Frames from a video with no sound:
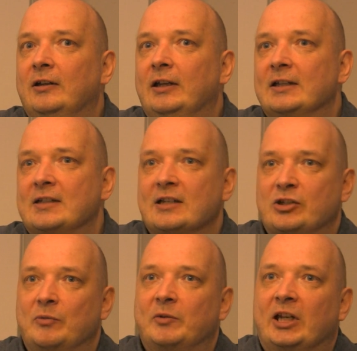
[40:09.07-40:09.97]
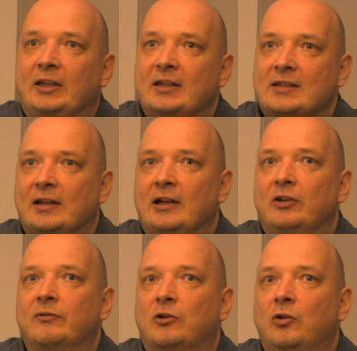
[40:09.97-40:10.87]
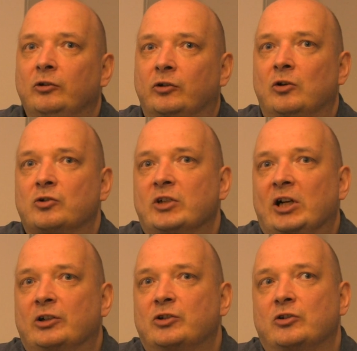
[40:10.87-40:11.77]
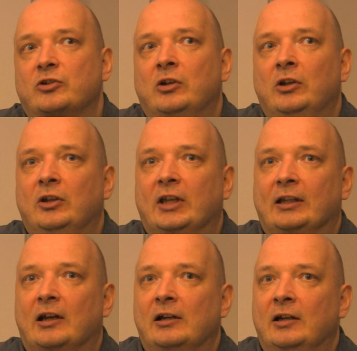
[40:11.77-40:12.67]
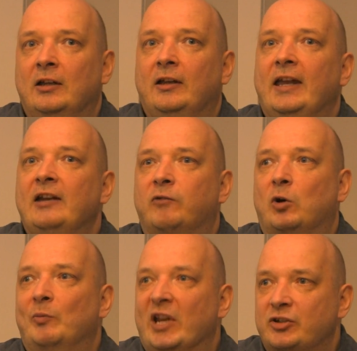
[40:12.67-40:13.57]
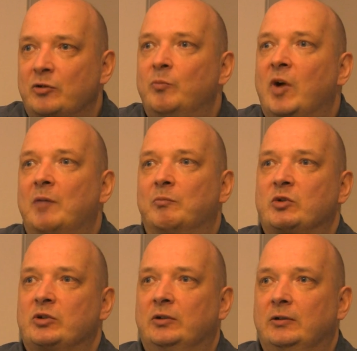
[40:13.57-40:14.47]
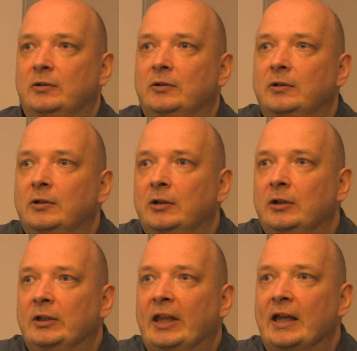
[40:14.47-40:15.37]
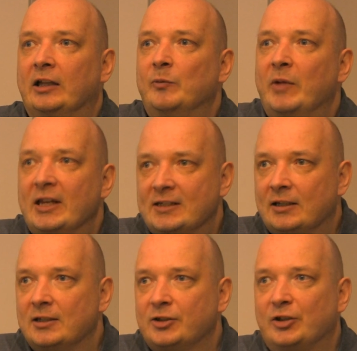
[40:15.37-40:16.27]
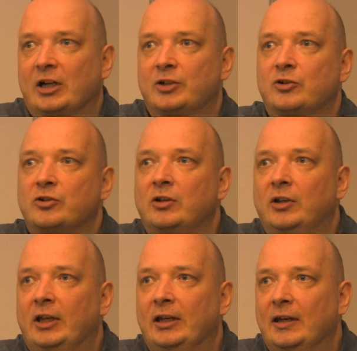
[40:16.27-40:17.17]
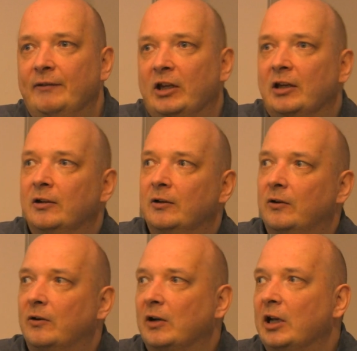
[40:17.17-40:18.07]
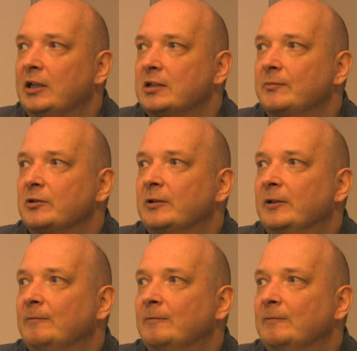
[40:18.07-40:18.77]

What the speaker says: It is assumed that these kind of control structures that are information pumps, they are the basic structures in living organisms,